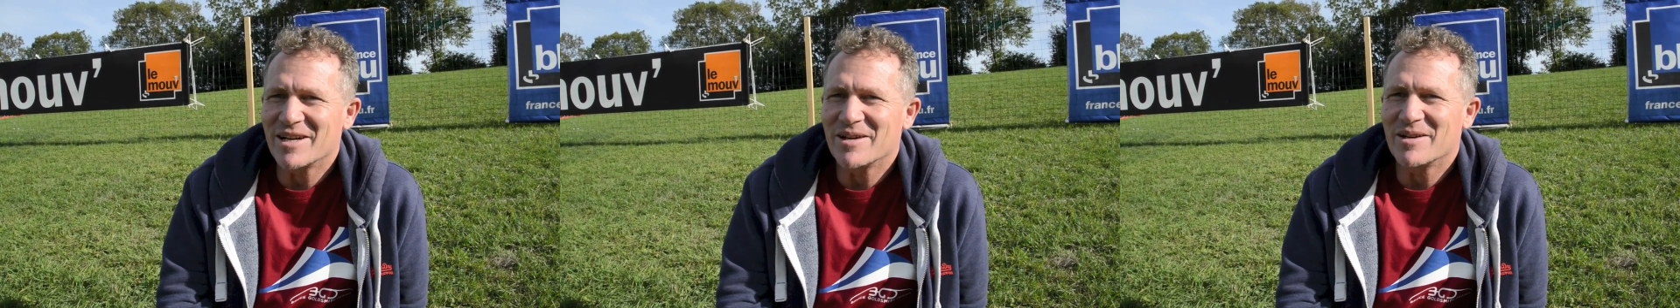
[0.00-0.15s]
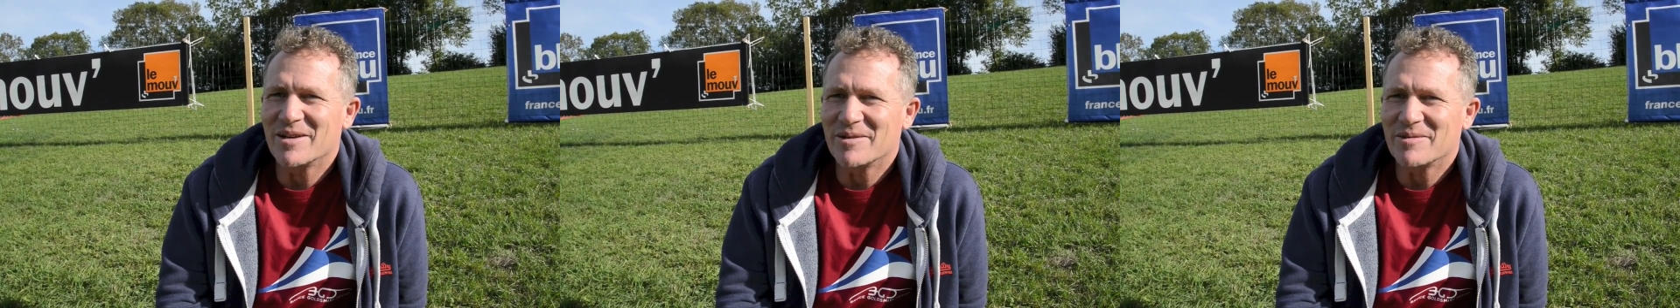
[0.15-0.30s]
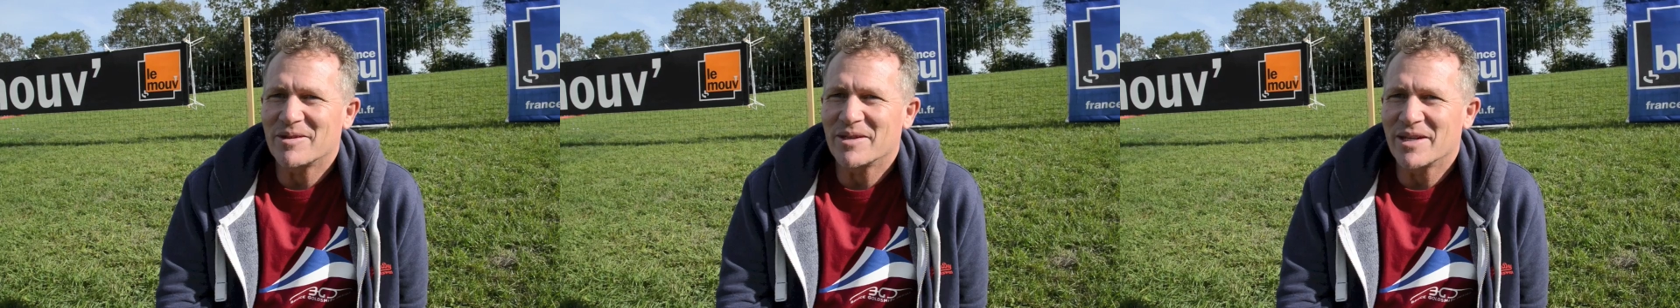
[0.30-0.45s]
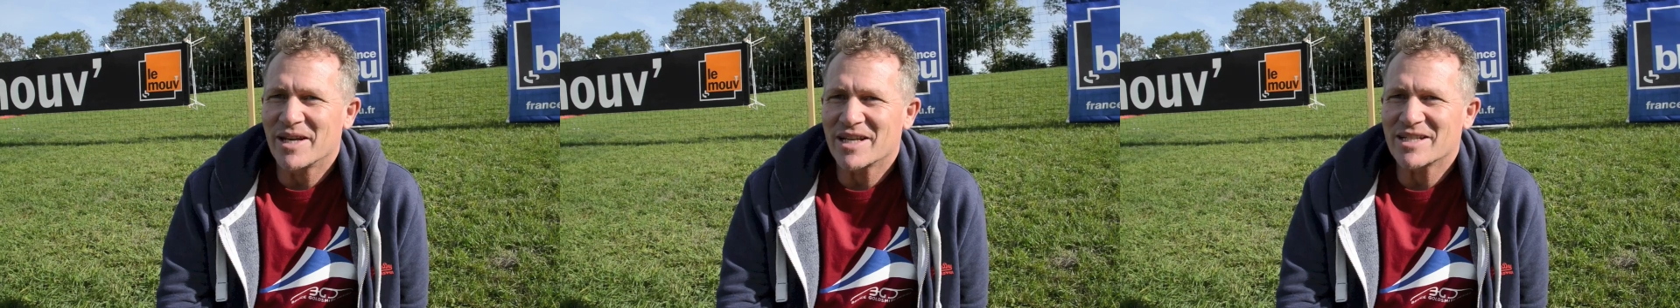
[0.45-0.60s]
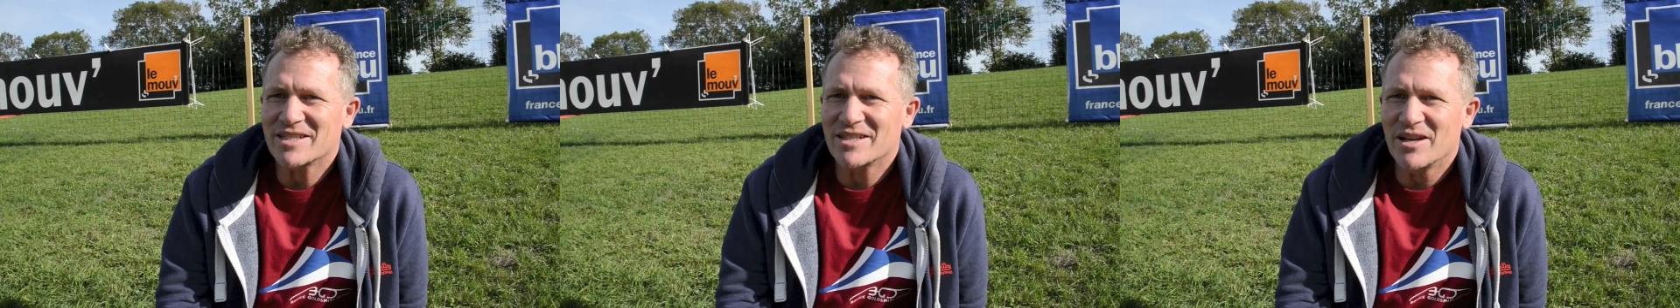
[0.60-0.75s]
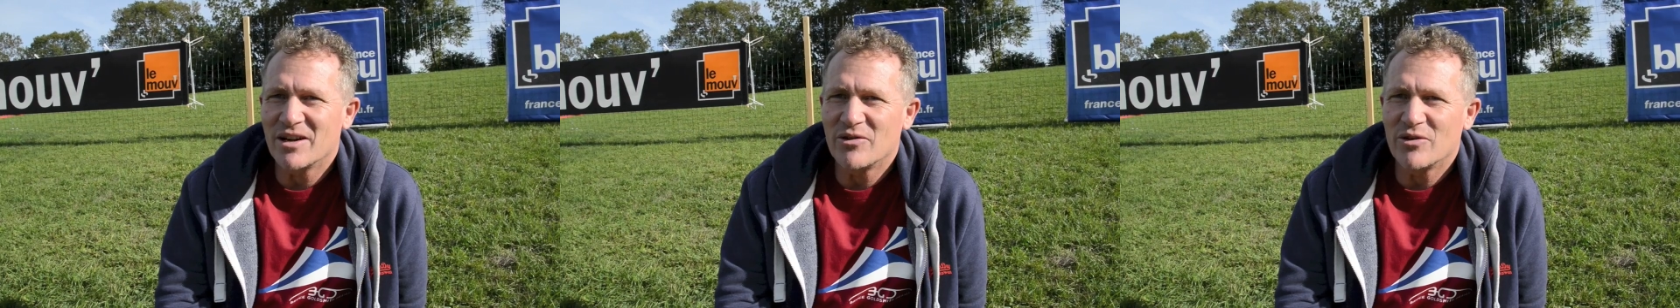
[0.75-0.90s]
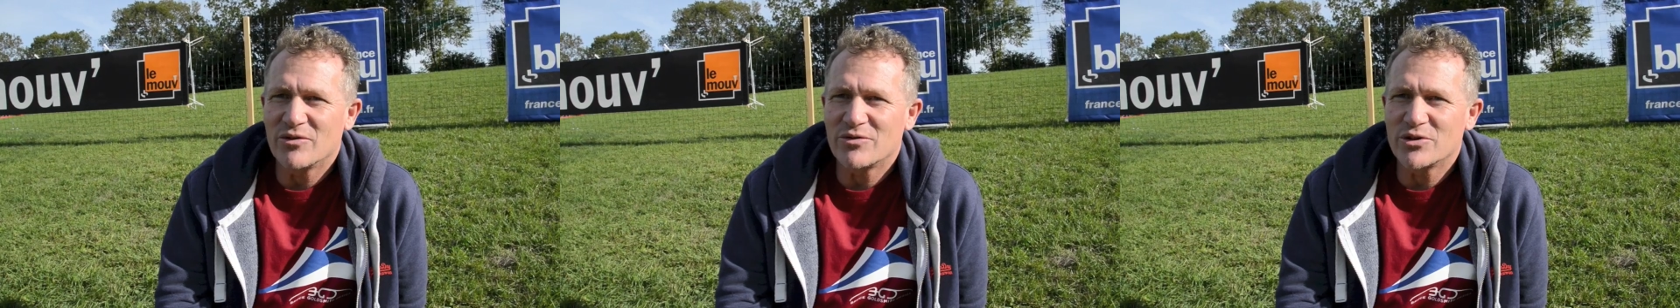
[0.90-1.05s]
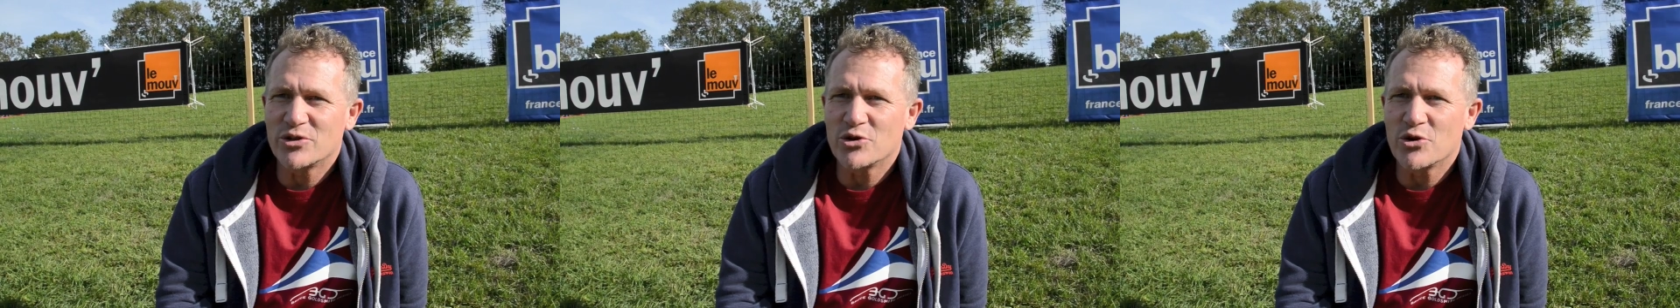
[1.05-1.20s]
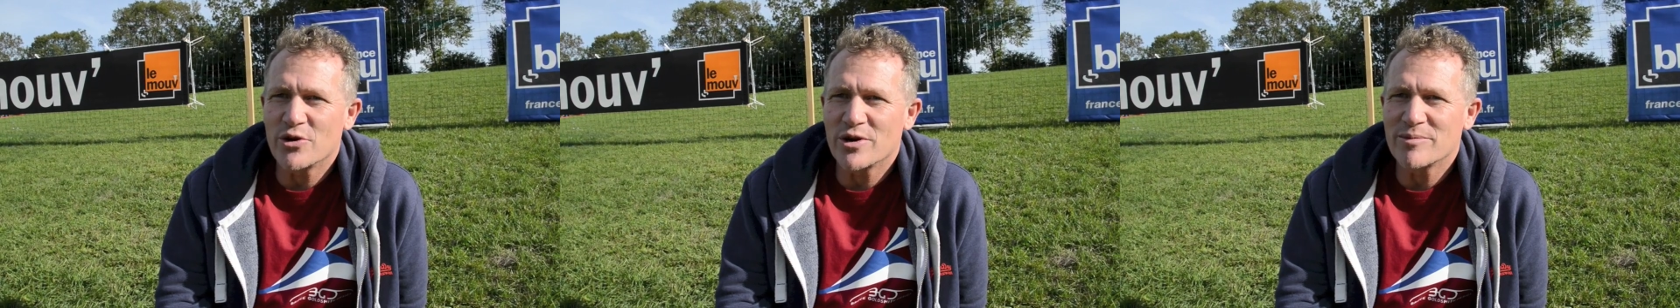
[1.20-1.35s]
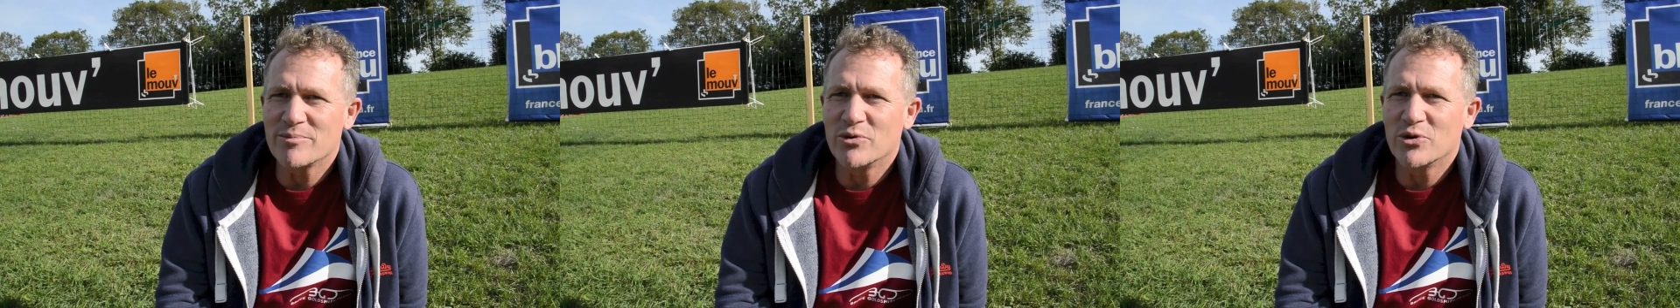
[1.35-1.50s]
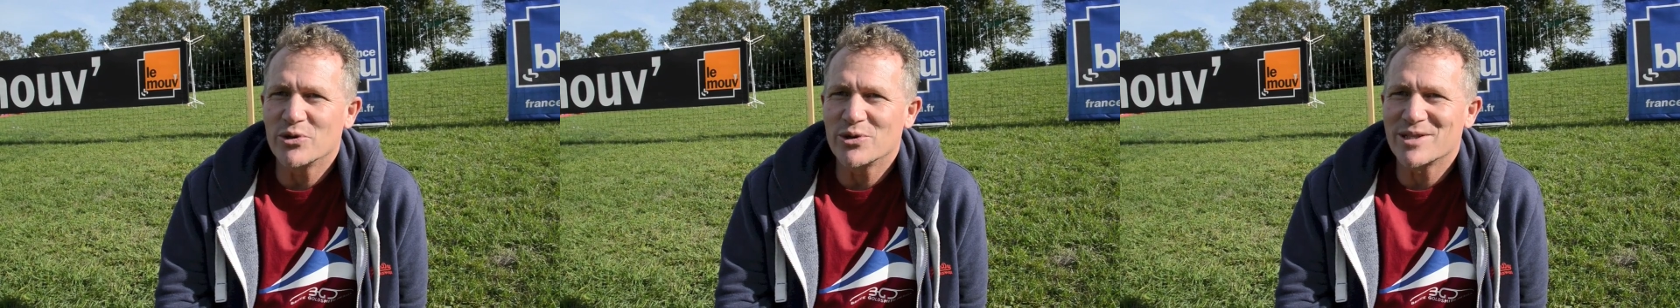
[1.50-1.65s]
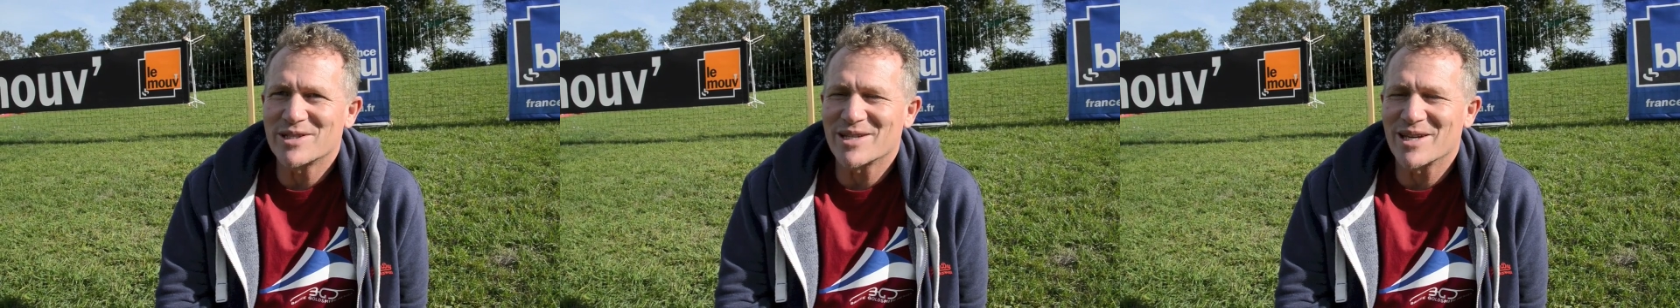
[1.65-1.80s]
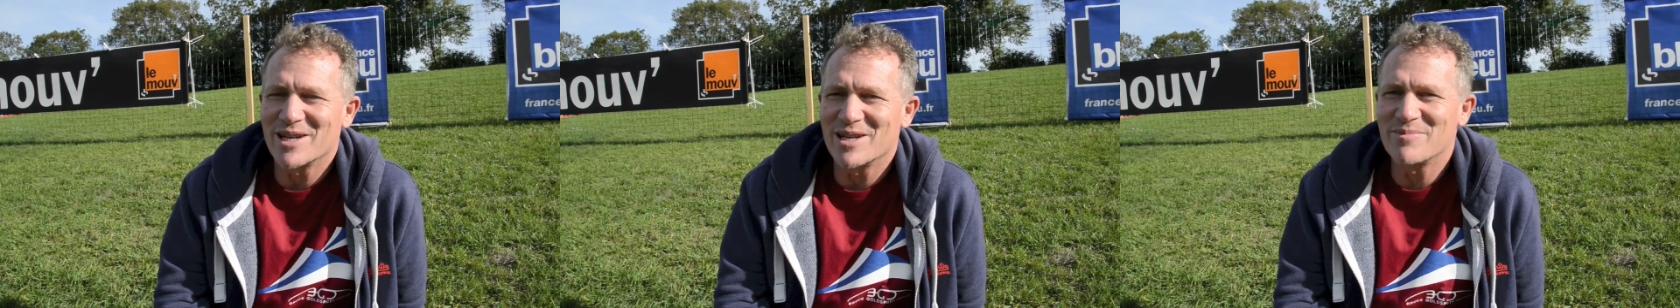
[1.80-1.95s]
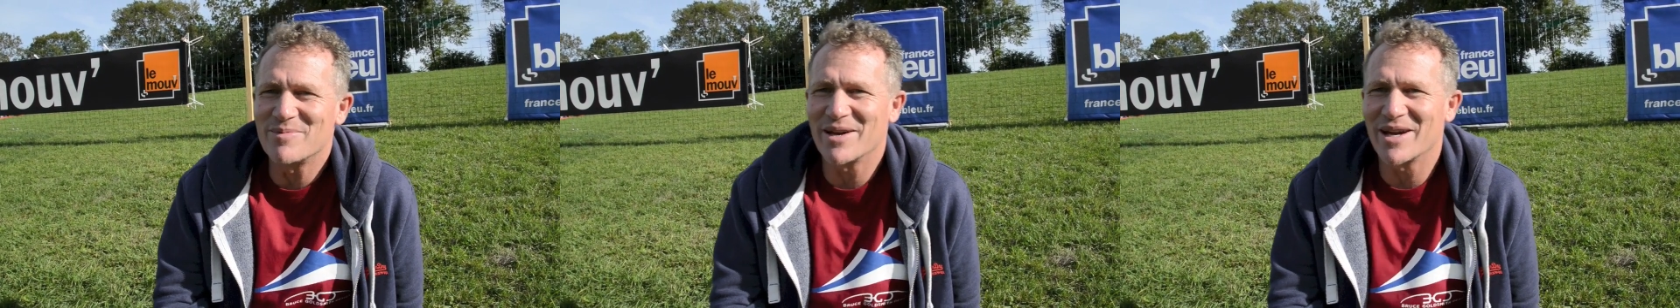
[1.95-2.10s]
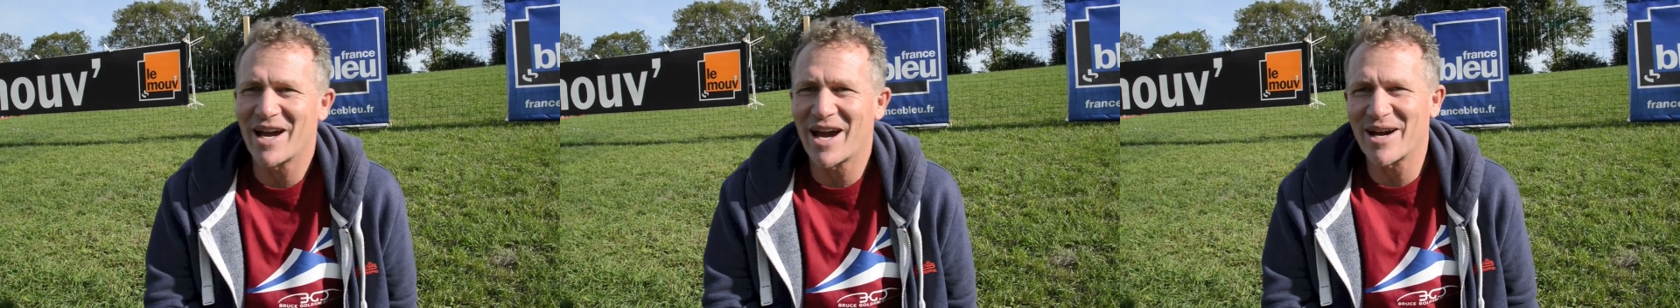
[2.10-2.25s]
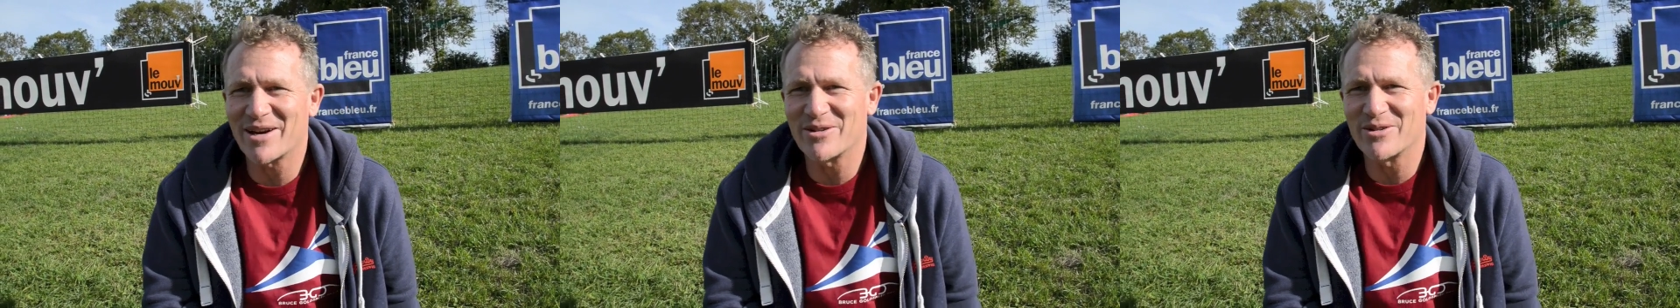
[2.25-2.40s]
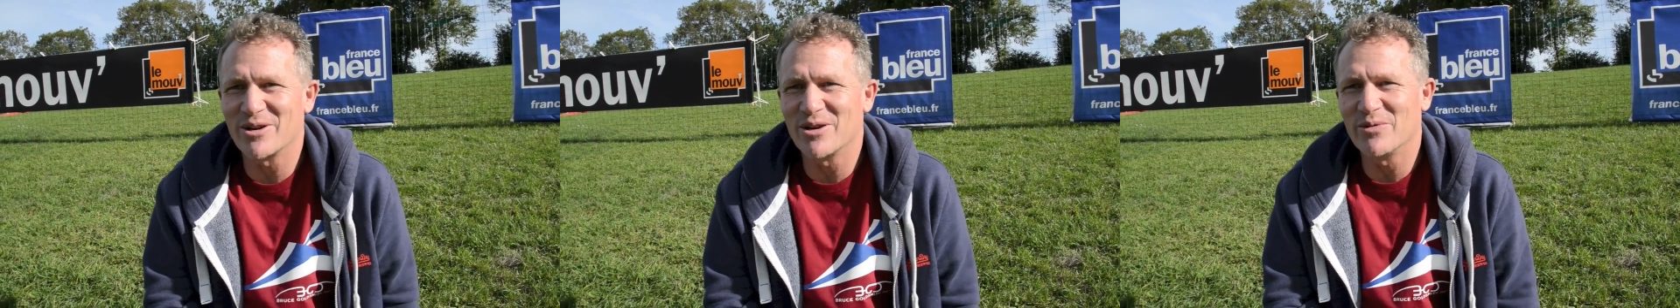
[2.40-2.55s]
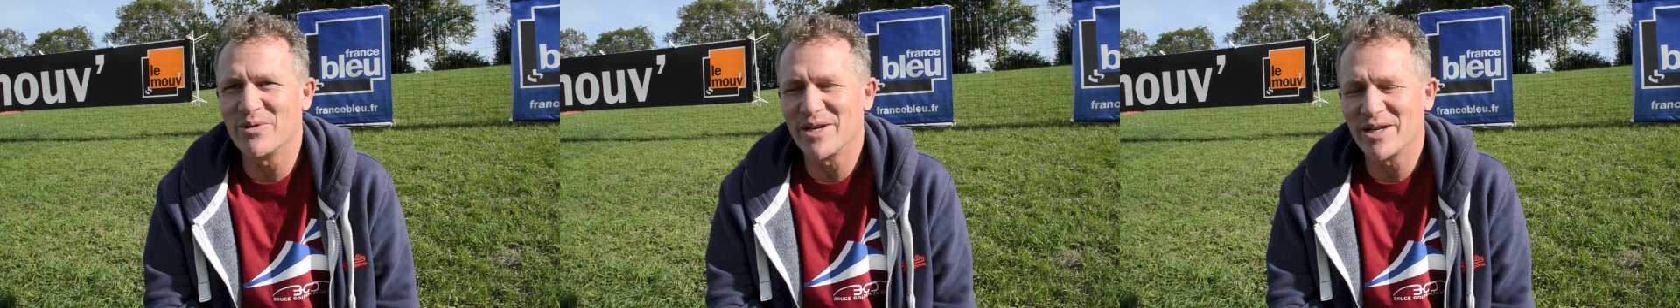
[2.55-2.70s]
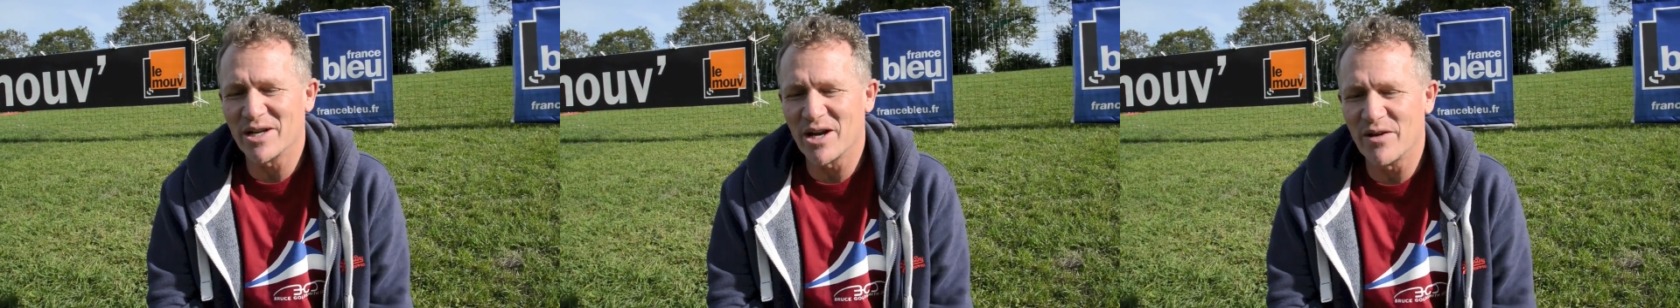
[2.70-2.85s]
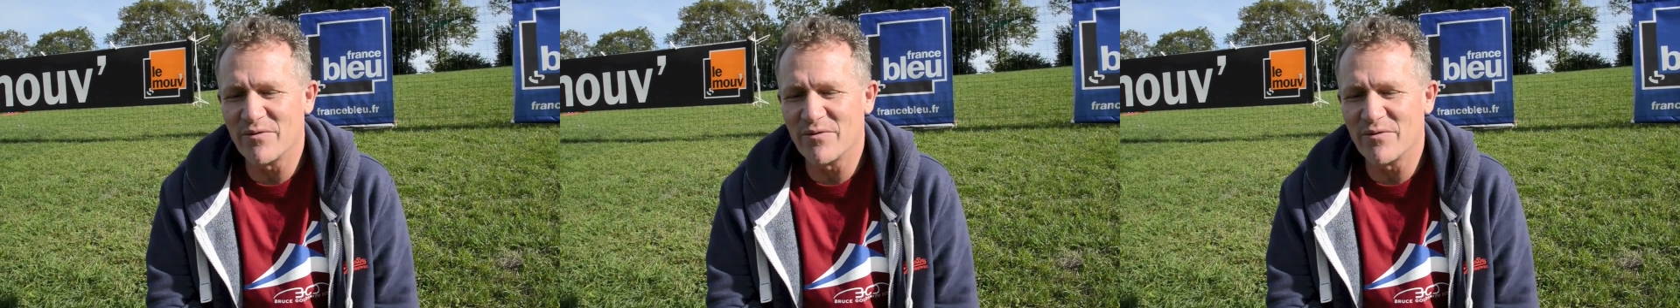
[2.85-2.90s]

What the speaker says: the next glider off the drawing board is going to be an acro wing,